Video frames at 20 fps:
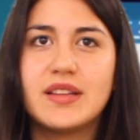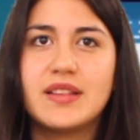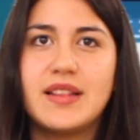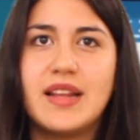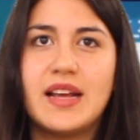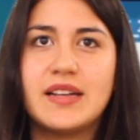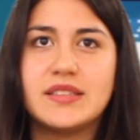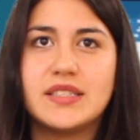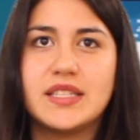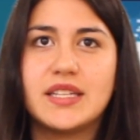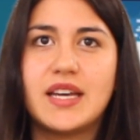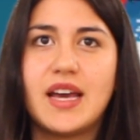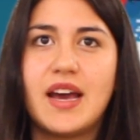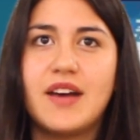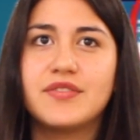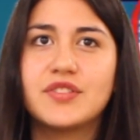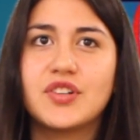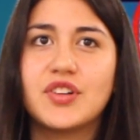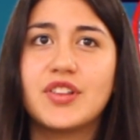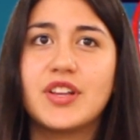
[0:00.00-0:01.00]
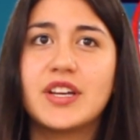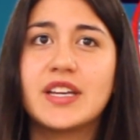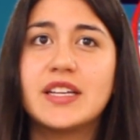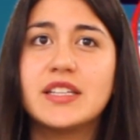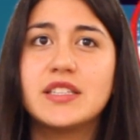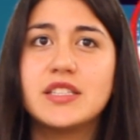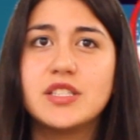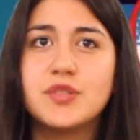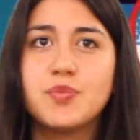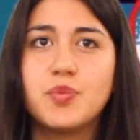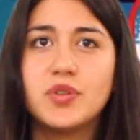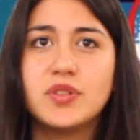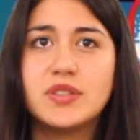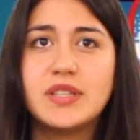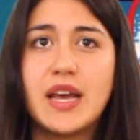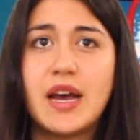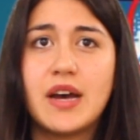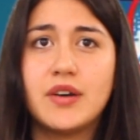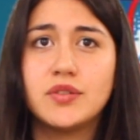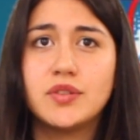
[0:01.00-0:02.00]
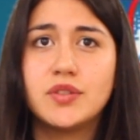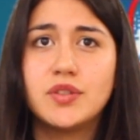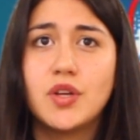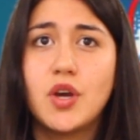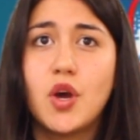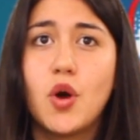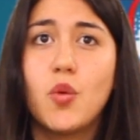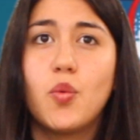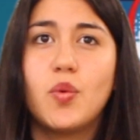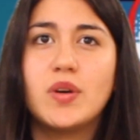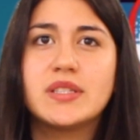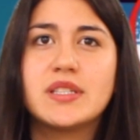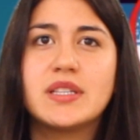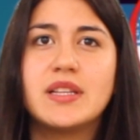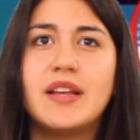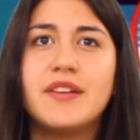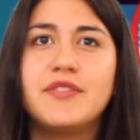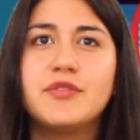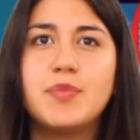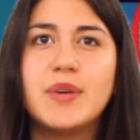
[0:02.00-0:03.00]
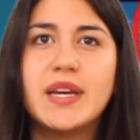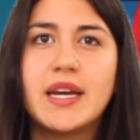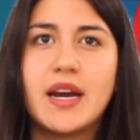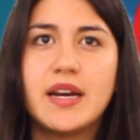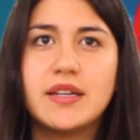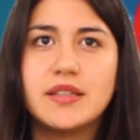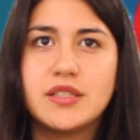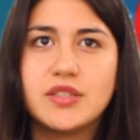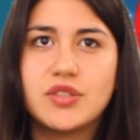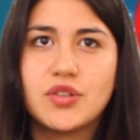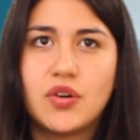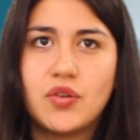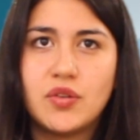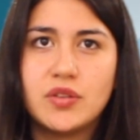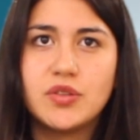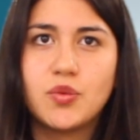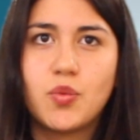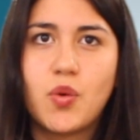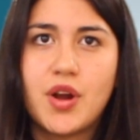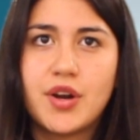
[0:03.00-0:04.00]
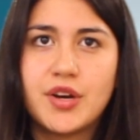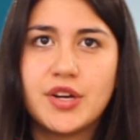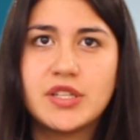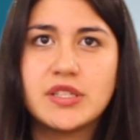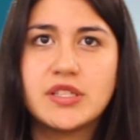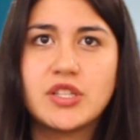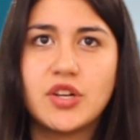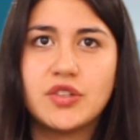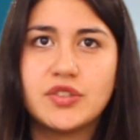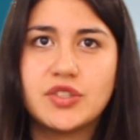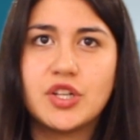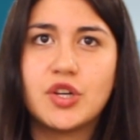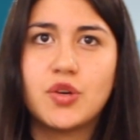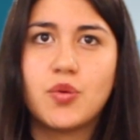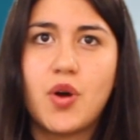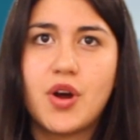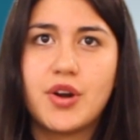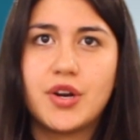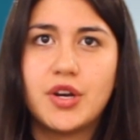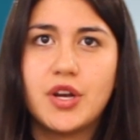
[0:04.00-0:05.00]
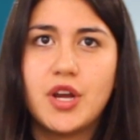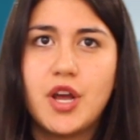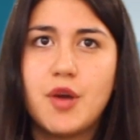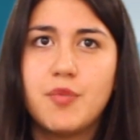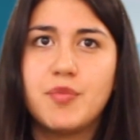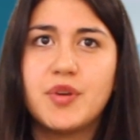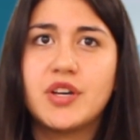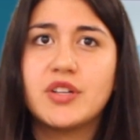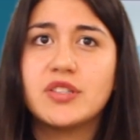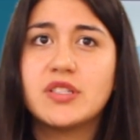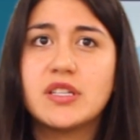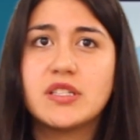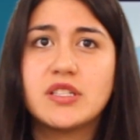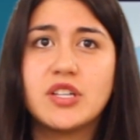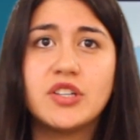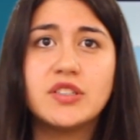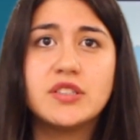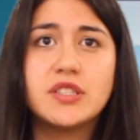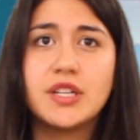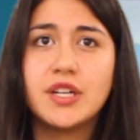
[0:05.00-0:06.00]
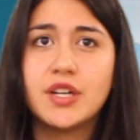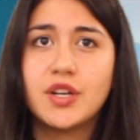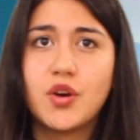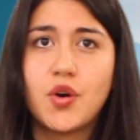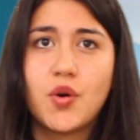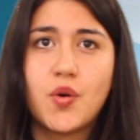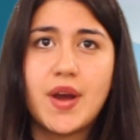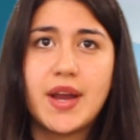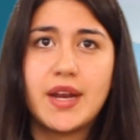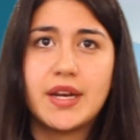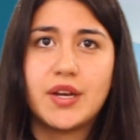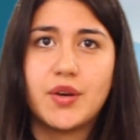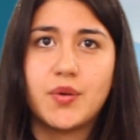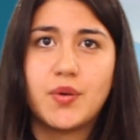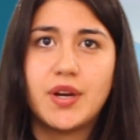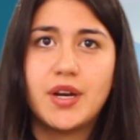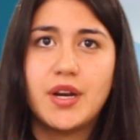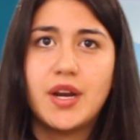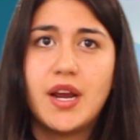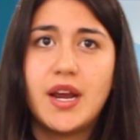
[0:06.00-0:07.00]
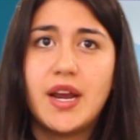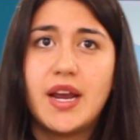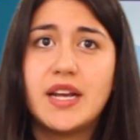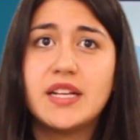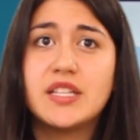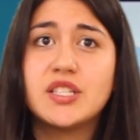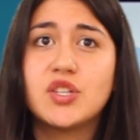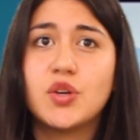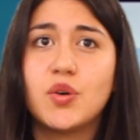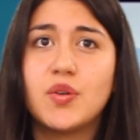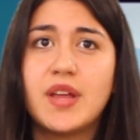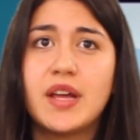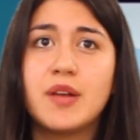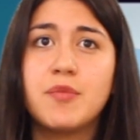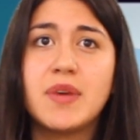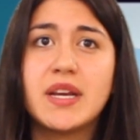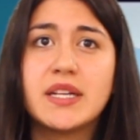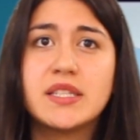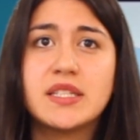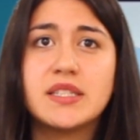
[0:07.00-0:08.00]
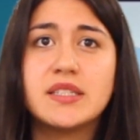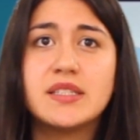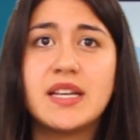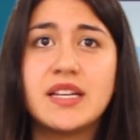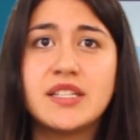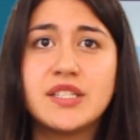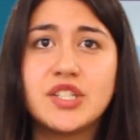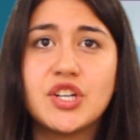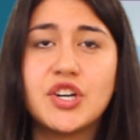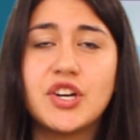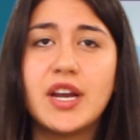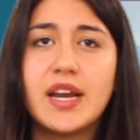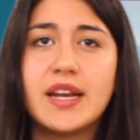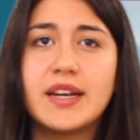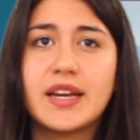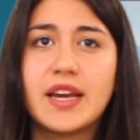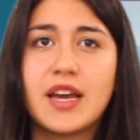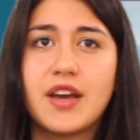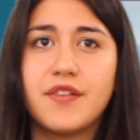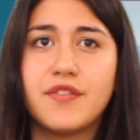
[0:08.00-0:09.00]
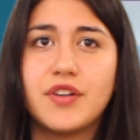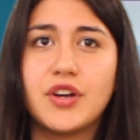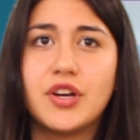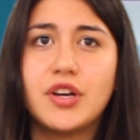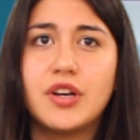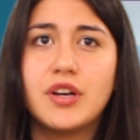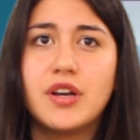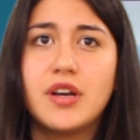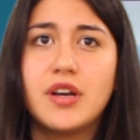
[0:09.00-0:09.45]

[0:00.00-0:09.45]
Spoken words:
Atlantic, after the heat is pulled out, what's left behind is cold water and saltier water, because the salt didn't go anywhere, and so that makes it denser and heavier.